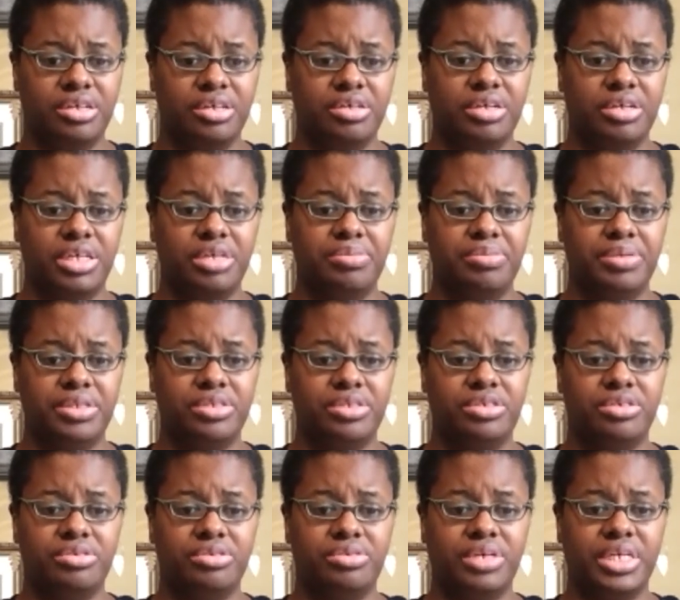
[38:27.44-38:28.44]
maybe
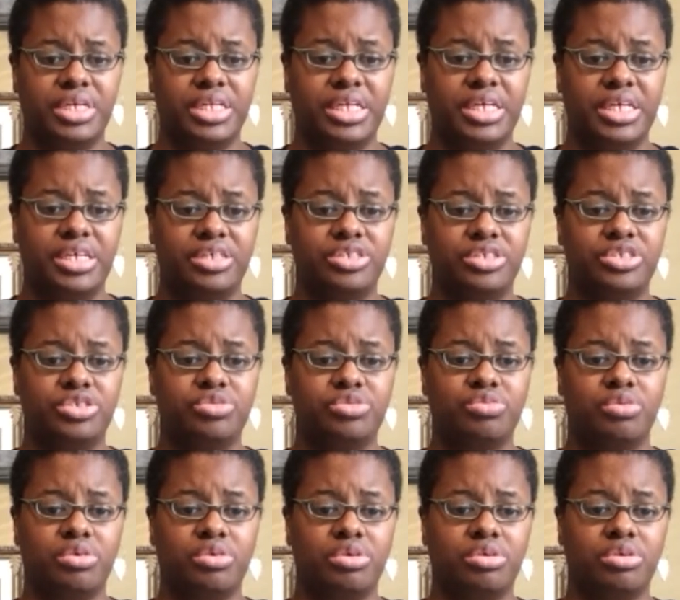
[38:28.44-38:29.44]
do an
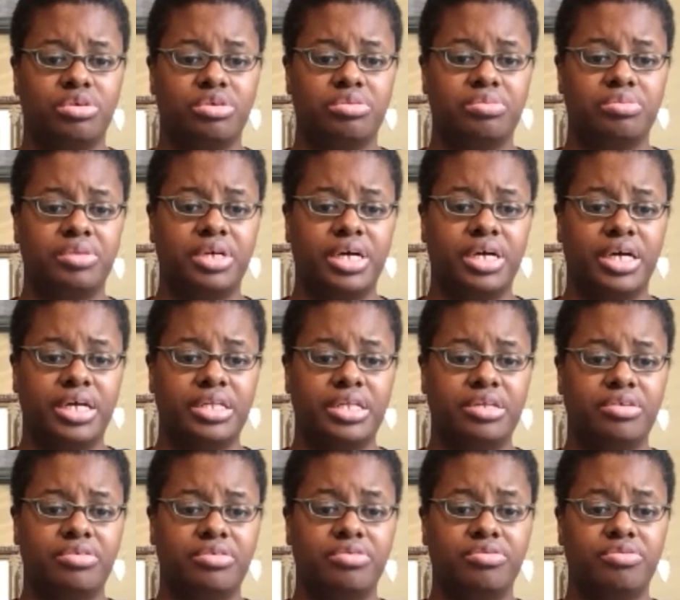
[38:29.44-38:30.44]
inchworm kind
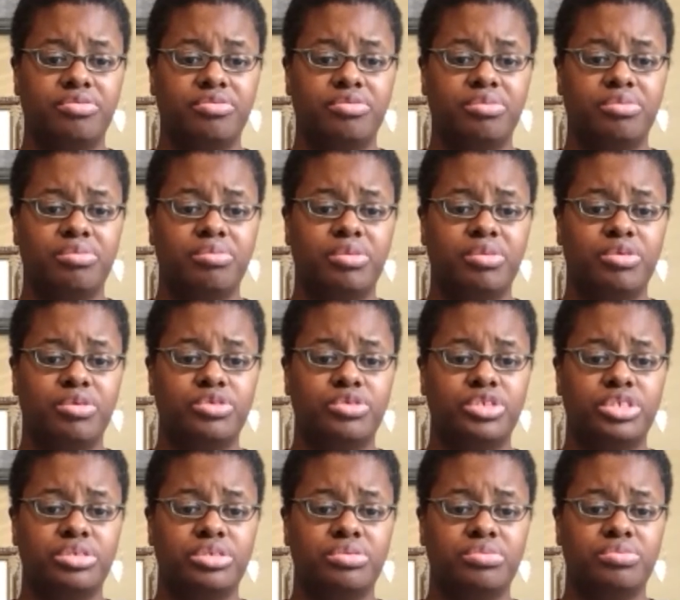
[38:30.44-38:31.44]
of
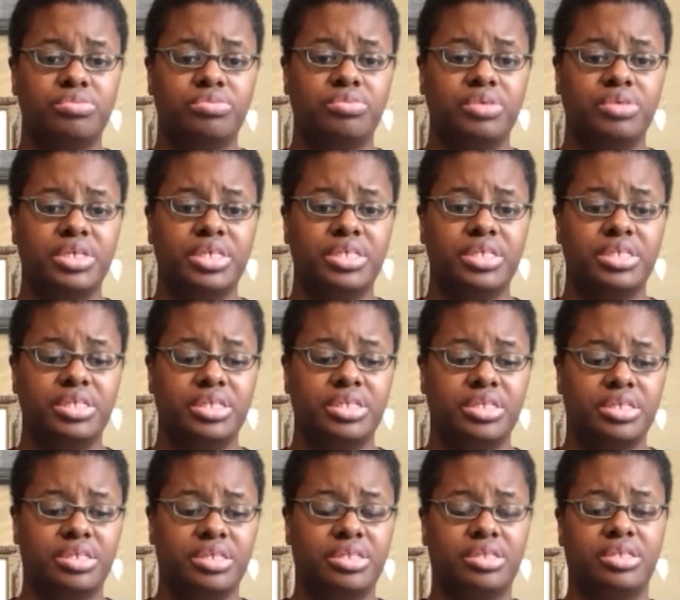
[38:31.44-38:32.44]
motion with.
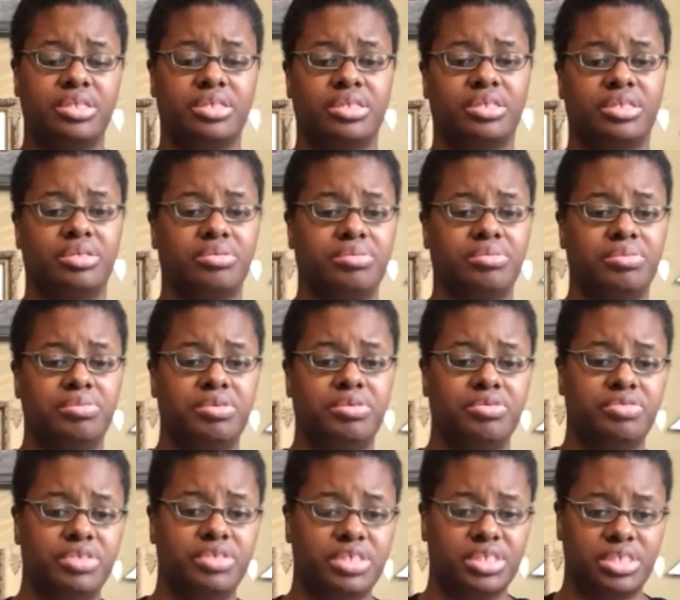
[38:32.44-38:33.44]
Let me
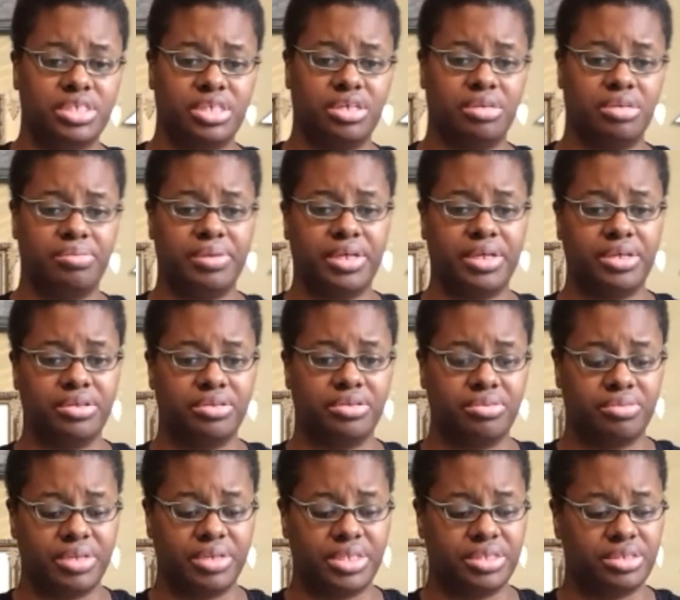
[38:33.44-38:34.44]
just cut that out of the
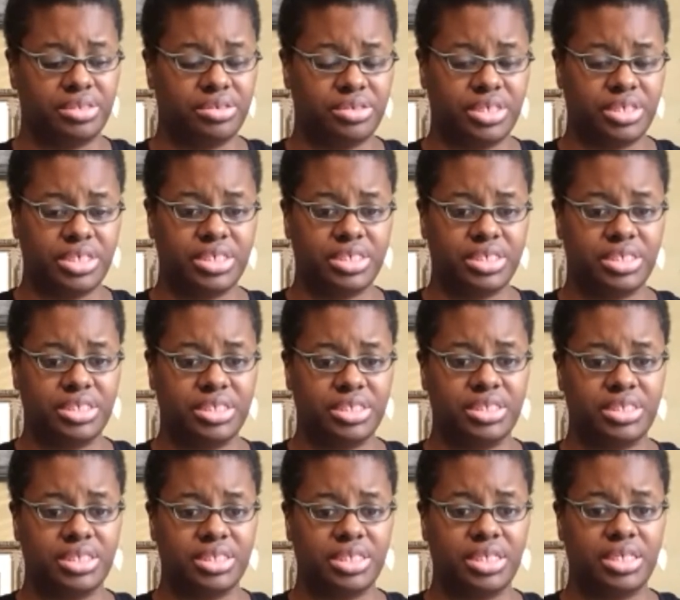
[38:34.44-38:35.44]
way so you guys can
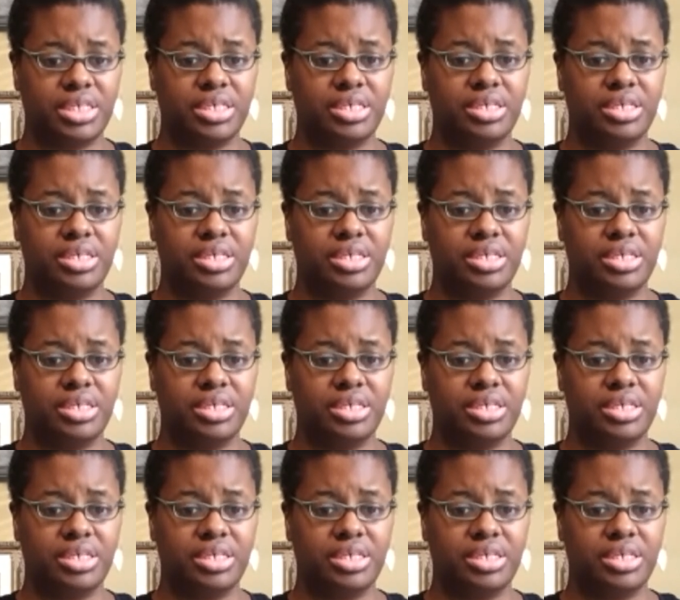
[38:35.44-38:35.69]
see.